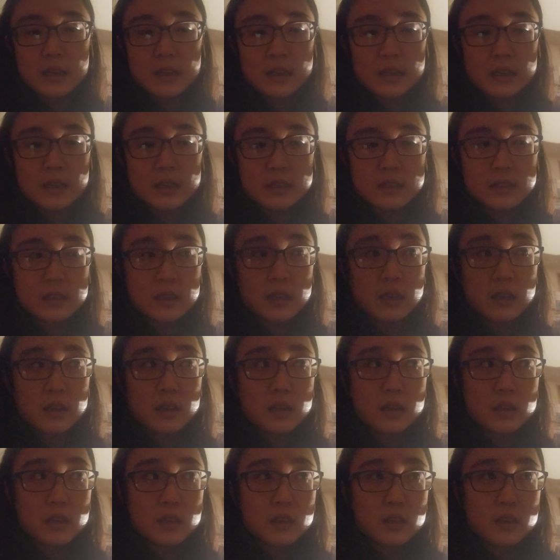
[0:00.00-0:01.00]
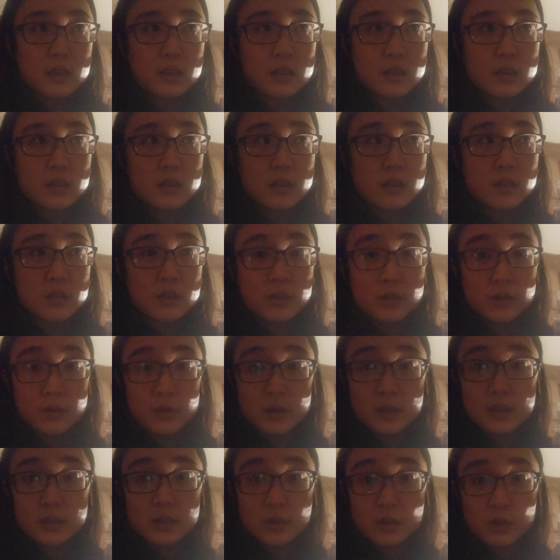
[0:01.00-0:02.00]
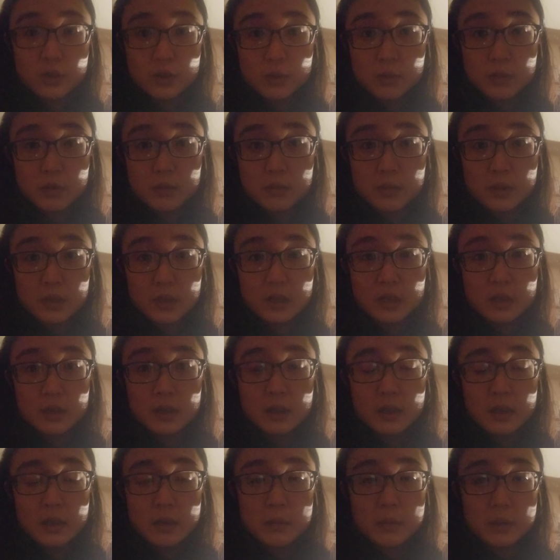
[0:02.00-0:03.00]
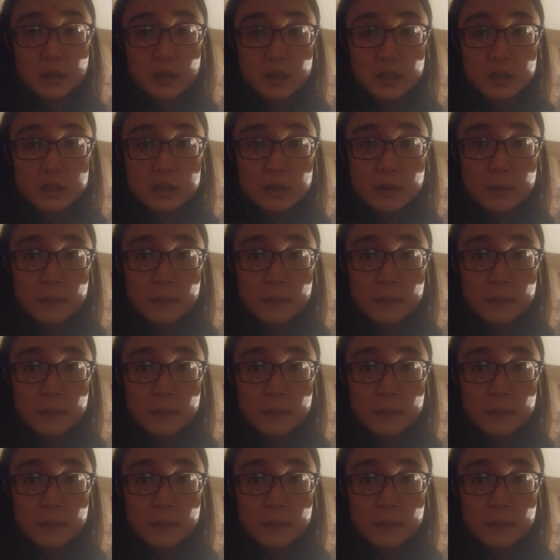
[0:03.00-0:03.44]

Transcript: Is you as a human being, because